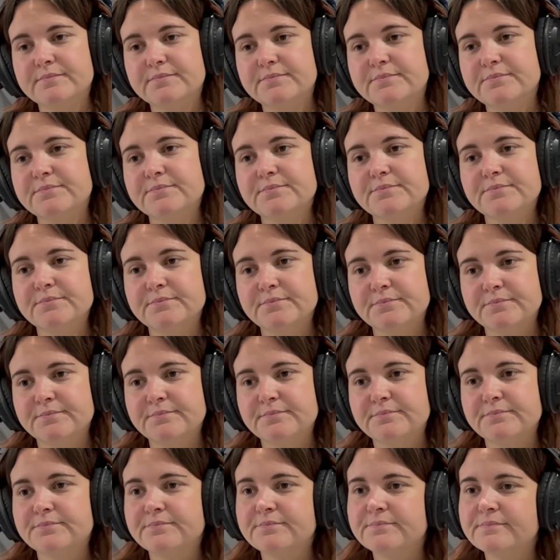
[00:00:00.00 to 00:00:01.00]

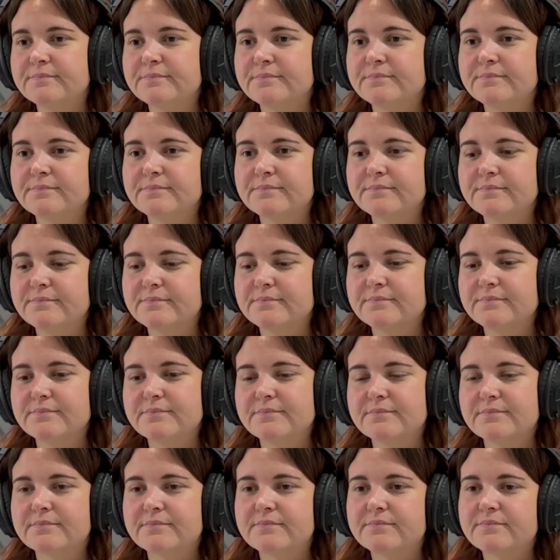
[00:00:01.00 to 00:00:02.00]

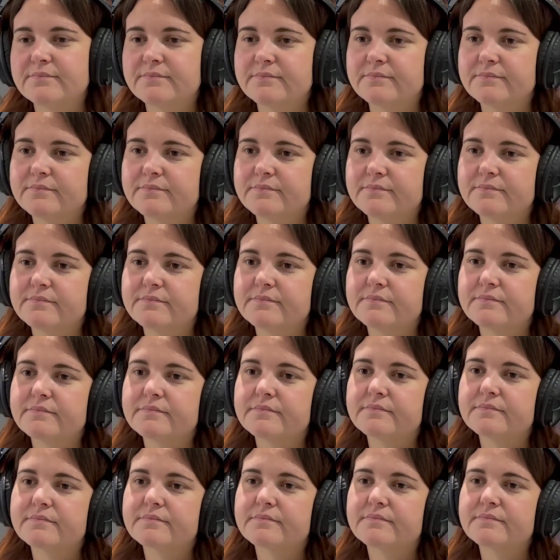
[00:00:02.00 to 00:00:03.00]

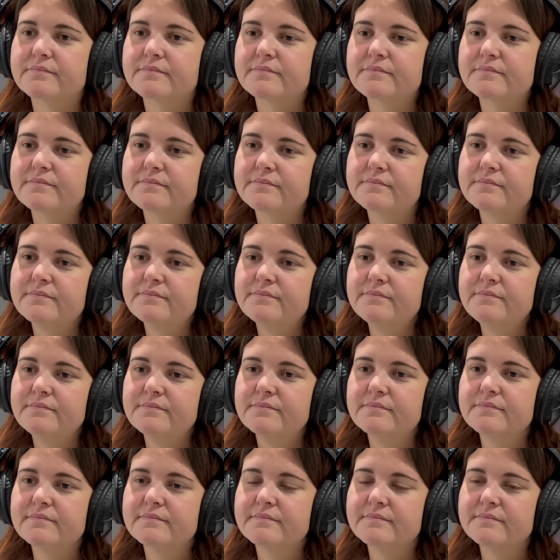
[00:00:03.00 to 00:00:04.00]

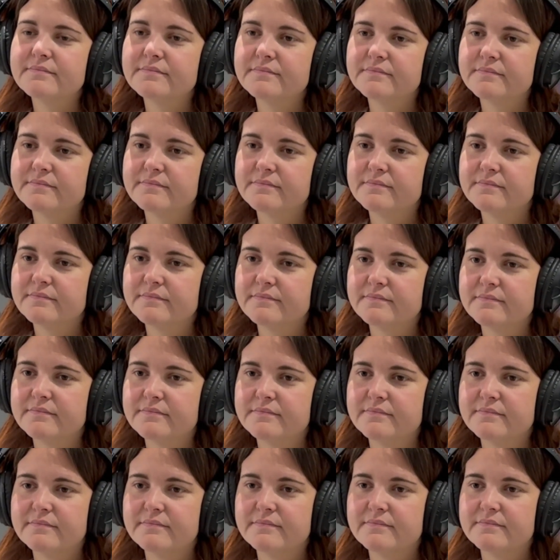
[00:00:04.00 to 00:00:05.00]

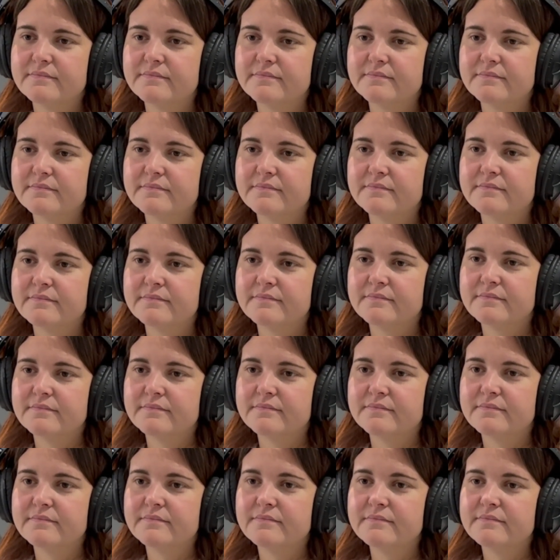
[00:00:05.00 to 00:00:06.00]

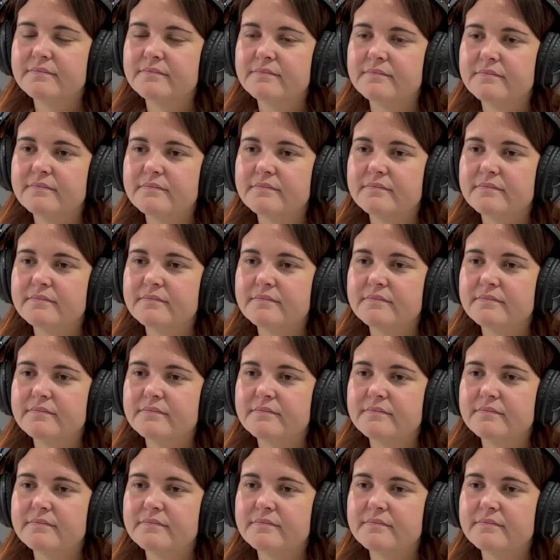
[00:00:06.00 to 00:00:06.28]
[no speech]